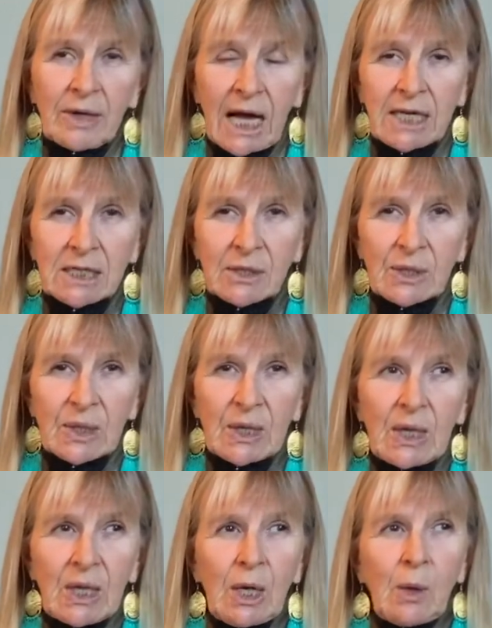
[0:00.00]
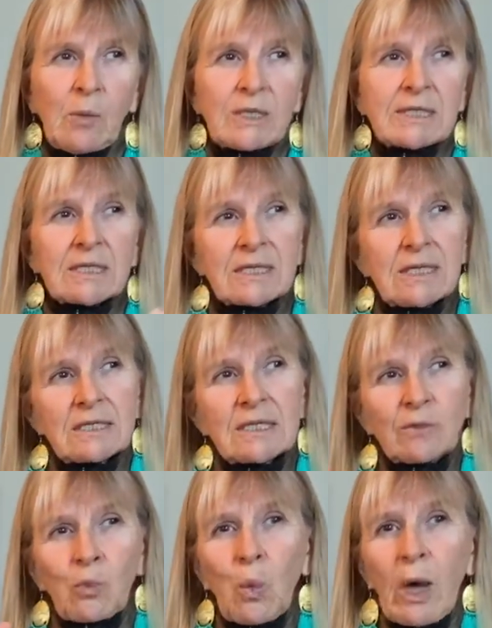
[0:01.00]
hiker, was the sense
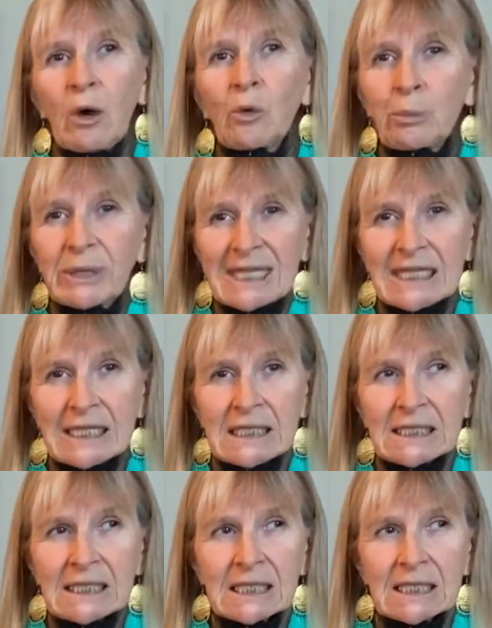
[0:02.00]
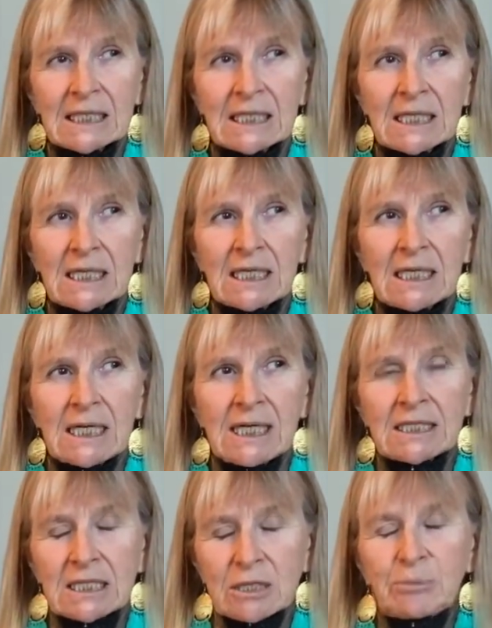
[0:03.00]
of well-being
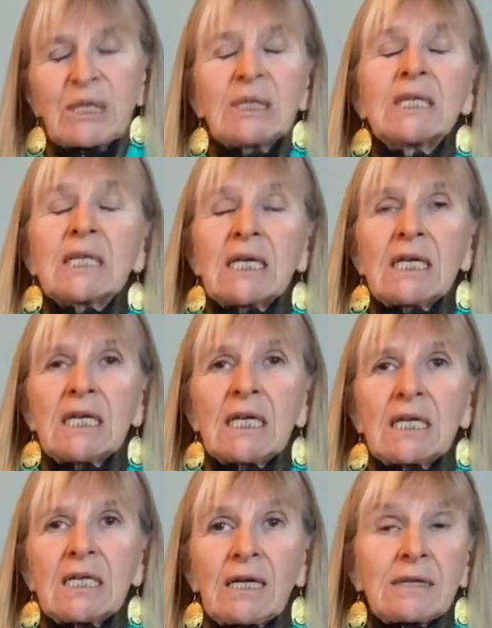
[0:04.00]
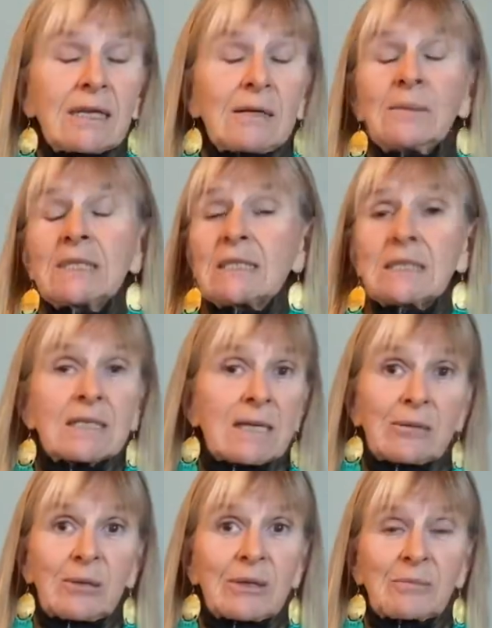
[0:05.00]
and stability, not that I wasn't
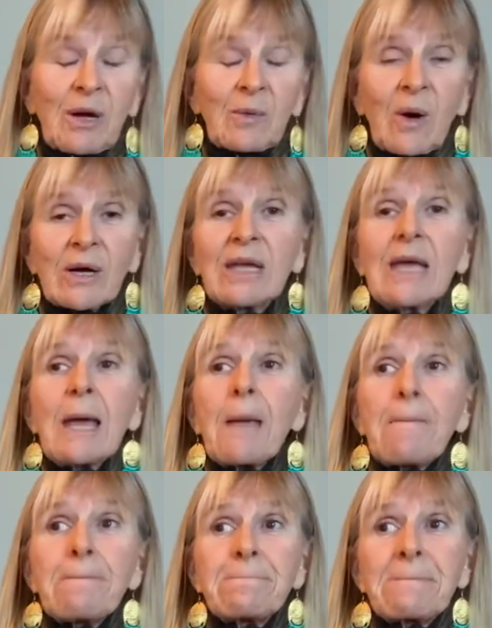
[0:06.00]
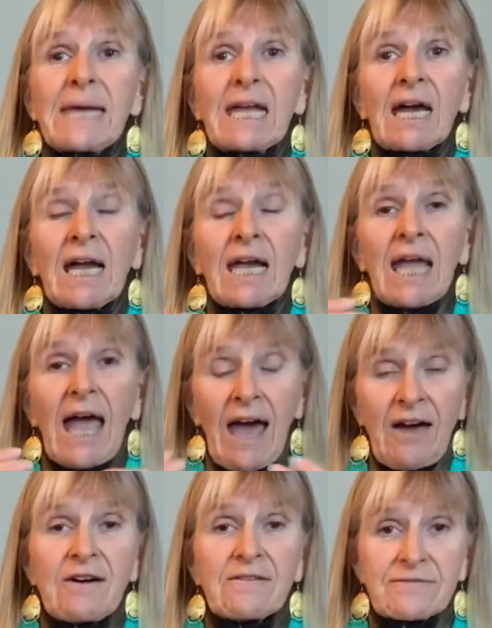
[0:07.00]
stable in my walking, that I
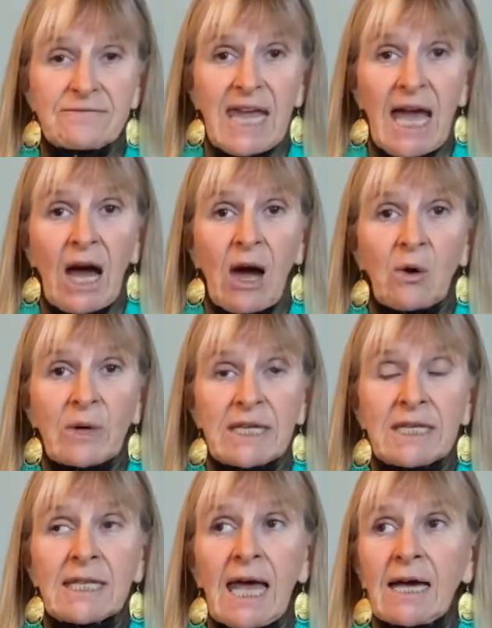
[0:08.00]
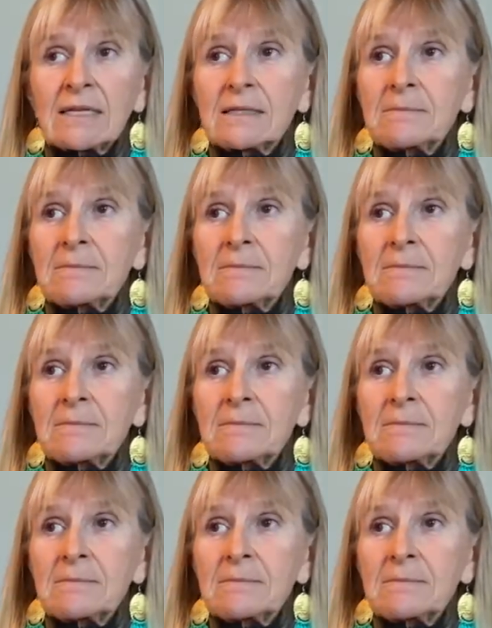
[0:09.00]
have now in that.